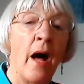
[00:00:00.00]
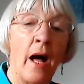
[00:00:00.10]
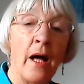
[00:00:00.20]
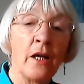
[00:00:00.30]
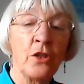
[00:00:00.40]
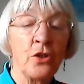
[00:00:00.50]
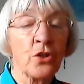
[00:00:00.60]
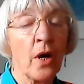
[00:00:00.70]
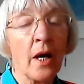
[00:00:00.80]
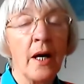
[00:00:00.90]
And you
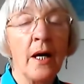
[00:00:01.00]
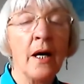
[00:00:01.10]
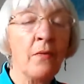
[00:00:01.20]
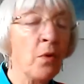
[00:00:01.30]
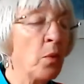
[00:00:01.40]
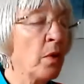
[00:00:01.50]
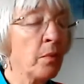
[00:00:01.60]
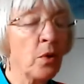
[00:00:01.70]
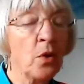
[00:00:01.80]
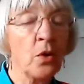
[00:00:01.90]
try for
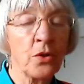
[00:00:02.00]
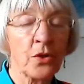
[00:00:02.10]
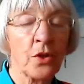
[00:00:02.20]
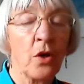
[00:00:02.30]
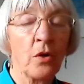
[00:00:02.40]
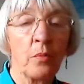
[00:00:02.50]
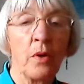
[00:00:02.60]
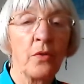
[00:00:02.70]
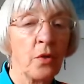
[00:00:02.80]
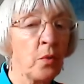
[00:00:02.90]
one more song,
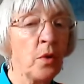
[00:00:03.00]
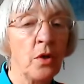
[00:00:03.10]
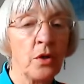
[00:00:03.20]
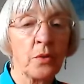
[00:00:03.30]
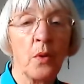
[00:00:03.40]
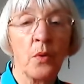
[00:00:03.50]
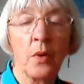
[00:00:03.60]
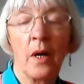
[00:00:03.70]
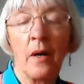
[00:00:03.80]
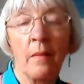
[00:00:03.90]
but the words
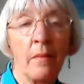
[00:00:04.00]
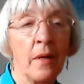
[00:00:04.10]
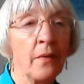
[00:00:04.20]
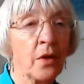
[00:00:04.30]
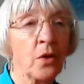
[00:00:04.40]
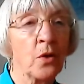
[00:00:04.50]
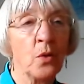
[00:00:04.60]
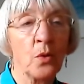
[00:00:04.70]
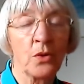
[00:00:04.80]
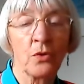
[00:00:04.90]
won't come and the
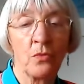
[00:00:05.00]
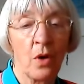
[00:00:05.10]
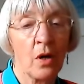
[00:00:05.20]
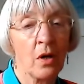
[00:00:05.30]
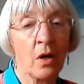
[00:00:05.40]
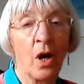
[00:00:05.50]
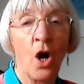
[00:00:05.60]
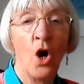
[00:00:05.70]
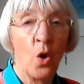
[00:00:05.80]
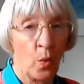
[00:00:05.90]
chords are wrong.
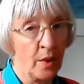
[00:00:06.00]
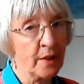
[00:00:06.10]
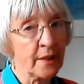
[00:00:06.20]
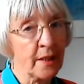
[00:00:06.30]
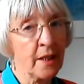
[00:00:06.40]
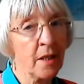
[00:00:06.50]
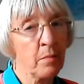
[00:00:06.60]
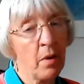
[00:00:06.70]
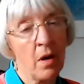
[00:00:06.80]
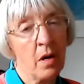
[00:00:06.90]

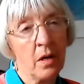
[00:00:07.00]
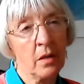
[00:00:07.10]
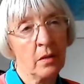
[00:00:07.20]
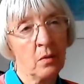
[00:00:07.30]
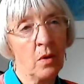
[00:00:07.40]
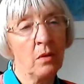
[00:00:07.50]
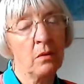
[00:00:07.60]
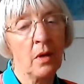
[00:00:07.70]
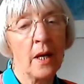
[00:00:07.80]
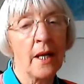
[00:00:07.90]
Whiskey bottle
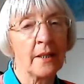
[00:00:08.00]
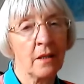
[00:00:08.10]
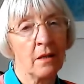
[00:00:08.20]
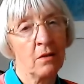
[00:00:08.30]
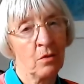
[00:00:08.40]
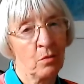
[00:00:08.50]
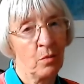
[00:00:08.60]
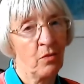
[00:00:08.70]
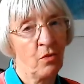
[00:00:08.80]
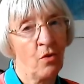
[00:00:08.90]
won't last long
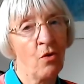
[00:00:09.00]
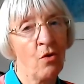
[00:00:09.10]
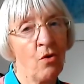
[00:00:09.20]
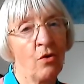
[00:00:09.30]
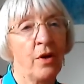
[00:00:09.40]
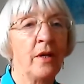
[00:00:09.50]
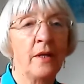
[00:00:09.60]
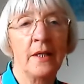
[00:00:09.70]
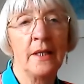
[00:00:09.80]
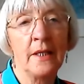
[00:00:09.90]
before
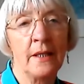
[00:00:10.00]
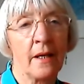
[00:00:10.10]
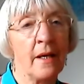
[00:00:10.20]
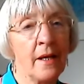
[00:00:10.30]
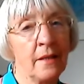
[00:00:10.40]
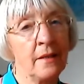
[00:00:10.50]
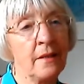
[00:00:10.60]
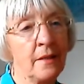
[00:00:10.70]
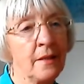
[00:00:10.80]
it ends.